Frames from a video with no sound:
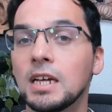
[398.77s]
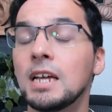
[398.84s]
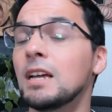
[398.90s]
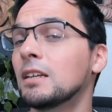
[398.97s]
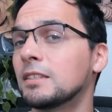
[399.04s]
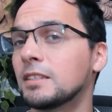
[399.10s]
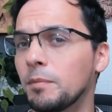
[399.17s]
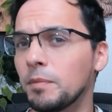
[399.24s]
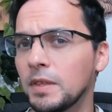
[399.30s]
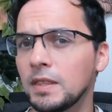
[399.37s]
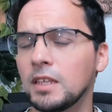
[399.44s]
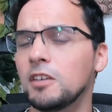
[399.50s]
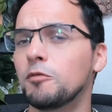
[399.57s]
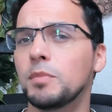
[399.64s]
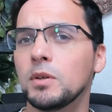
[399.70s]
Something that
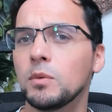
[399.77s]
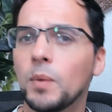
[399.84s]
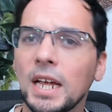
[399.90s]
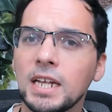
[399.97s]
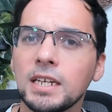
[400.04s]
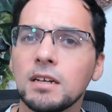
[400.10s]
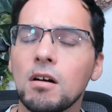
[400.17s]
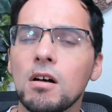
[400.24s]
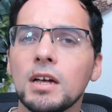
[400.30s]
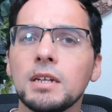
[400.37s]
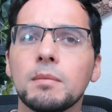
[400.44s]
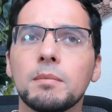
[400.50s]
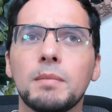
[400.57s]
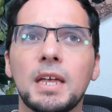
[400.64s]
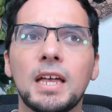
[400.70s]
you've been waiting on
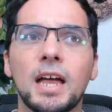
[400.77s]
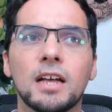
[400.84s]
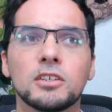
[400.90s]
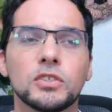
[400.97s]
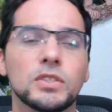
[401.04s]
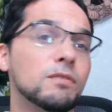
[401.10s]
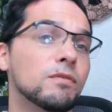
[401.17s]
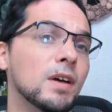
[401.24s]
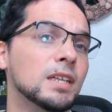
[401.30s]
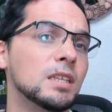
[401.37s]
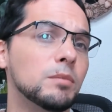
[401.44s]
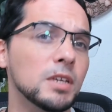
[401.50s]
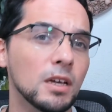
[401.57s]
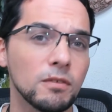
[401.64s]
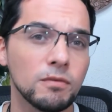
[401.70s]
may actually finally be
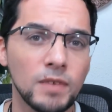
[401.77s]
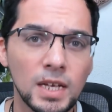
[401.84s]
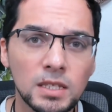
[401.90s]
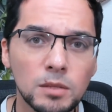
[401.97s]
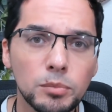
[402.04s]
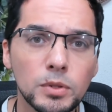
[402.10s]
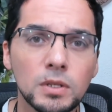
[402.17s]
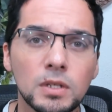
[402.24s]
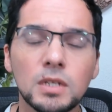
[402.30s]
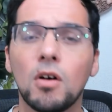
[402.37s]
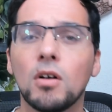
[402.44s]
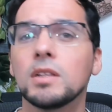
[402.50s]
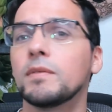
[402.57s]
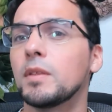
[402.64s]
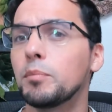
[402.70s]
available, all
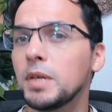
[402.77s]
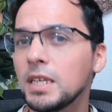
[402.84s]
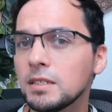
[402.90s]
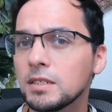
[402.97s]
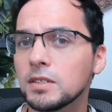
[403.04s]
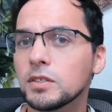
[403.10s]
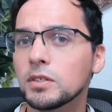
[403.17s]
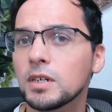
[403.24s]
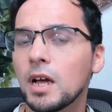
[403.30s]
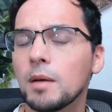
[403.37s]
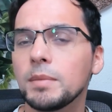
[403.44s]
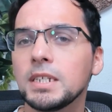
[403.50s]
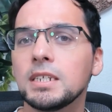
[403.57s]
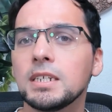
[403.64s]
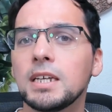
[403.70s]
of the pieces are coming
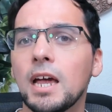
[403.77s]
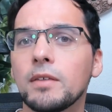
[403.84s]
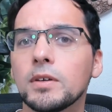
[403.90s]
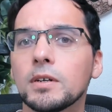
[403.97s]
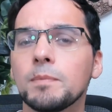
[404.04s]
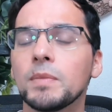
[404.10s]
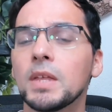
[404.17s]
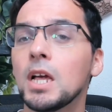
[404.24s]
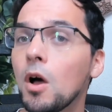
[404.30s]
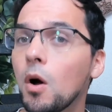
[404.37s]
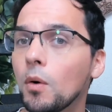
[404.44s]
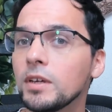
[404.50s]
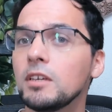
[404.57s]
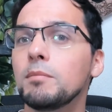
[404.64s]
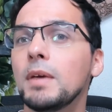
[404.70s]
together, or
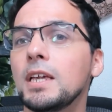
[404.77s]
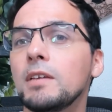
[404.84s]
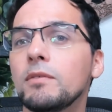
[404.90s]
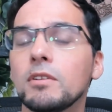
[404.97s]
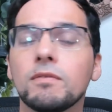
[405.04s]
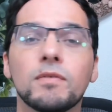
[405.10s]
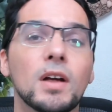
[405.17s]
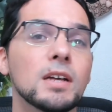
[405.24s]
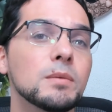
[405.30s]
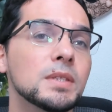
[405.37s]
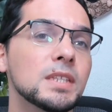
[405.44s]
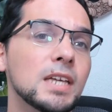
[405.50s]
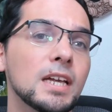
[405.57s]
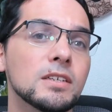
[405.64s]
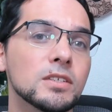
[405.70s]
you may even find with the
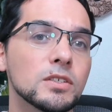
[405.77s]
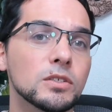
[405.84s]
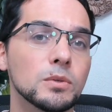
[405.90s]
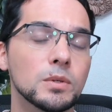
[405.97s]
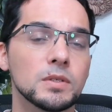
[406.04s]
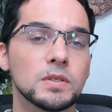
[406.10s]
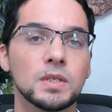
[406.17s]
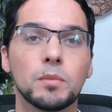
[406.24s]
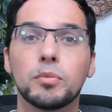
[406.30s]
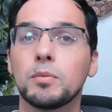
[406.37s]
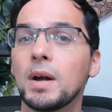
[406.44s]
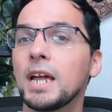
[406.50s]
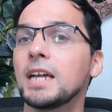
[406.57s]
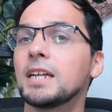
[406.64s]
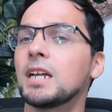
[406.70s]
Ace of Swords
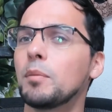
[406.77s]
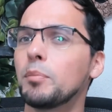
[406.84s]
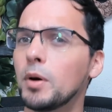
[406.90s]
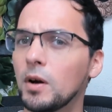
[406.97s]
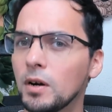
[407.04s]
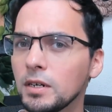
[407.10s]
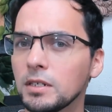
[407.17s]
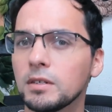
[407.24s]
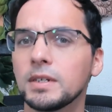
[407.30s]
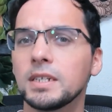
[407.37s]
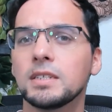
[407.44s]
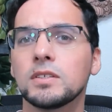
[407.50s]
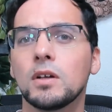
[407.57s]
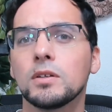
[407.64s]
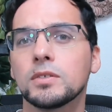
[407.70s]
upright, a partner is
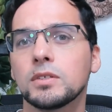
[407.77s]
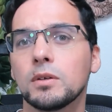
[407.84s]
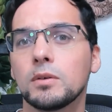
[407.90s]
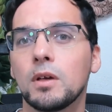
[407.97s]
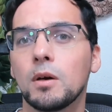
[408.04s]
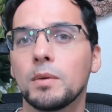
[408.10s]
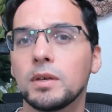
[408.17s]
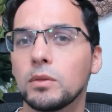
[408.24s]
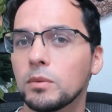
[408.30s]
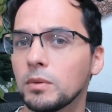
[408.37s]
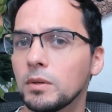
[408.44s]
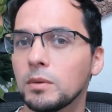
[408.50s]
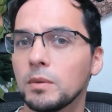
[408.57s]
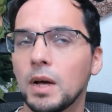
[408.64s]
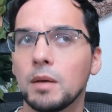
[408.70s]
also going through
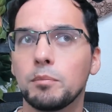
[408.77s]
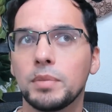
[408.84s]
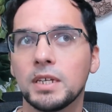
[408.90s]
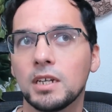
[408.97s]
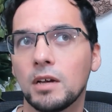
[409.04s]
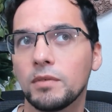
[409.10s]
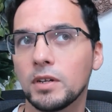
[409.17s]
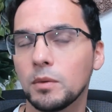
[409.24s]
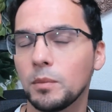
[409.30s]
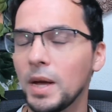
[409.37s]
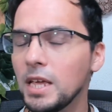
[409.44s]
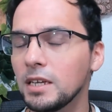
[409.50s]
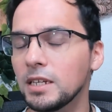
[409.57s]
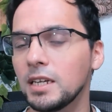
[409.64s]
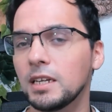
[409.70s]
a bit of an
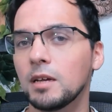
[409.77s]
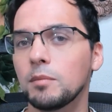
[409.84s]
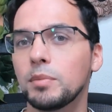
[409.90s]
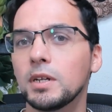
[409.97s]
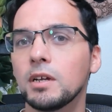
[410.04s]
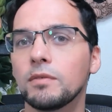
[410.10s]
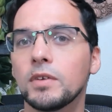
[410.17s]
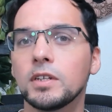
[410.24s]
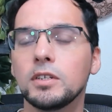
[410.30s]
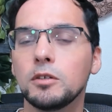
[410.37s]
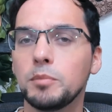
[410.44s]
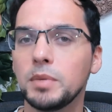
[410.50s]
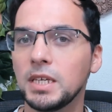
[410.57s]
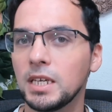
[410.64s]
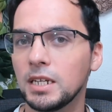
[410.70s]
awakening, a bit of a new
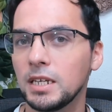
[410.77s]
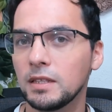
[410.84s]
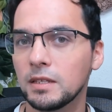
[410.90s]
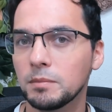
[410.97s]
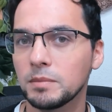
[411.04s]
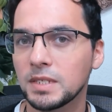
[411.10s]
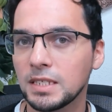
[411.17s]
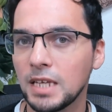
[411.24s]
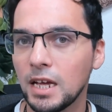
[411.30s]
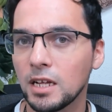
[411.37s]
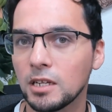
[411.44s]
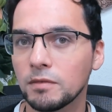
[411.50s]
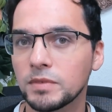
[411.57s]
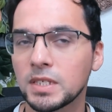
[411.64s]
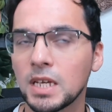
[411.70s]
beginning
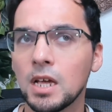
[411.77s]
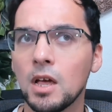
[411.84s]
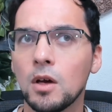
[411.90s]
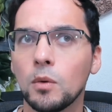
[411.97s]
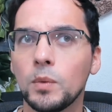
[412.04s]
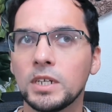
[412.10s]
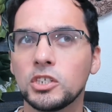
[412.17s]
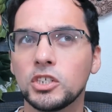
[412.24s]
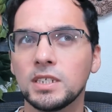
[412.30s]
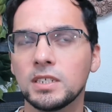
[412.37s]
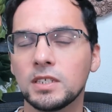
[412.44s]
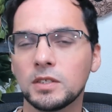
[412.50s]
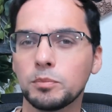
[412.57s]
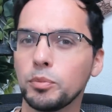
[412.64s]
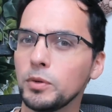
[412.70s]
themselves, which is
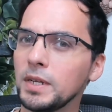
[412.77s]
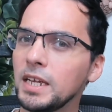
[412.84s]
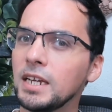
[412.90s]
putting